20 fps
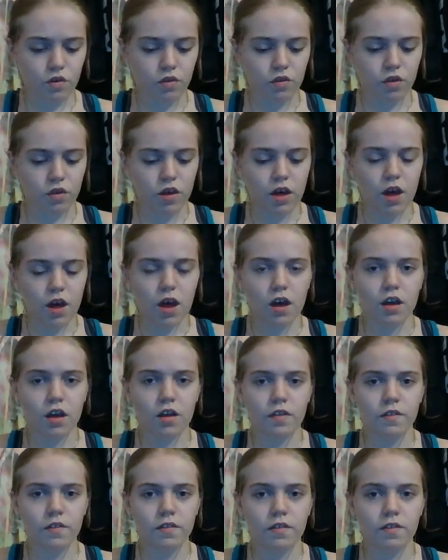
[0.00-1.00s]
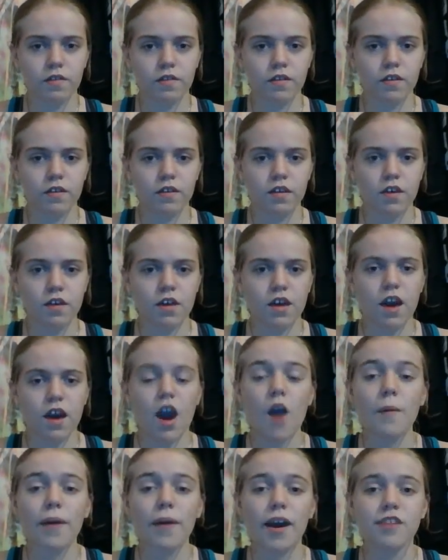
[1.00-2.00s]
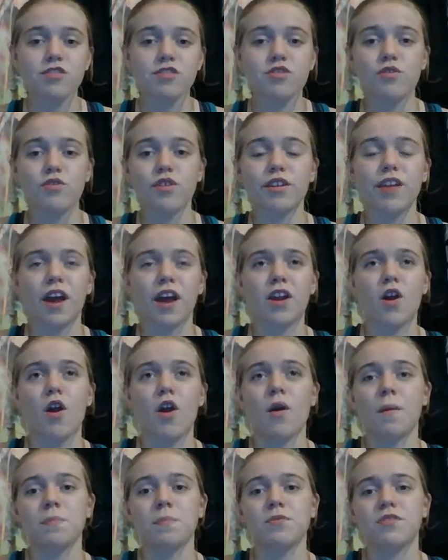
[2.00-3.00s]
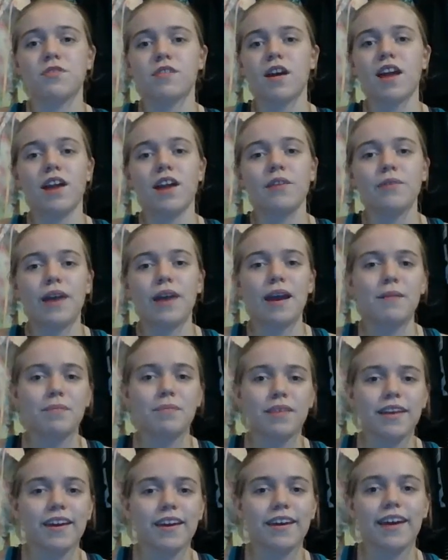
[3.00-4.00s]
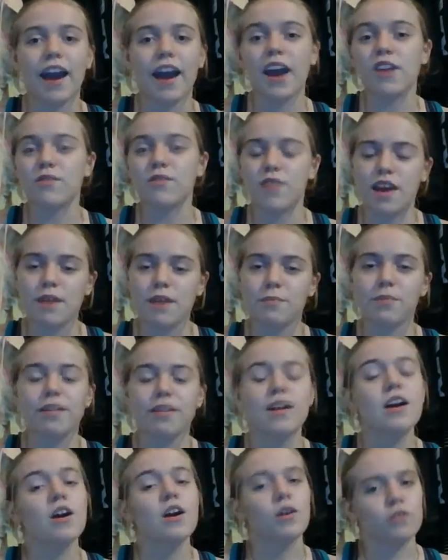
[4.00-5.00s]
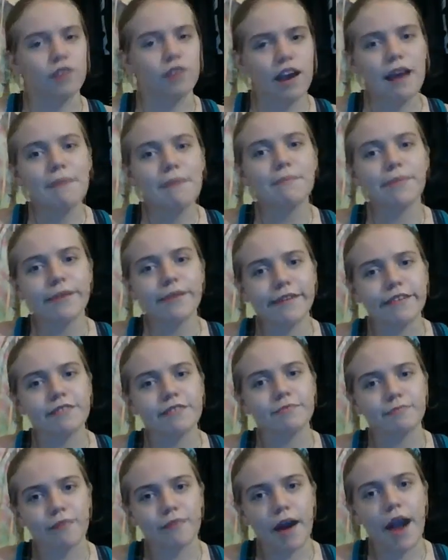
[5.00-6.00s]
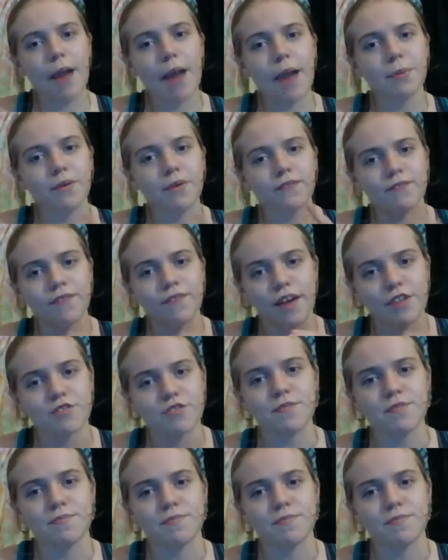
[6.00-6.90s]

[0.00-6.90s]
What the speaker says: Yeah. Hope you guys enjoyed. I know I'm just kind of rambling. I ramble. Rambling is my profession.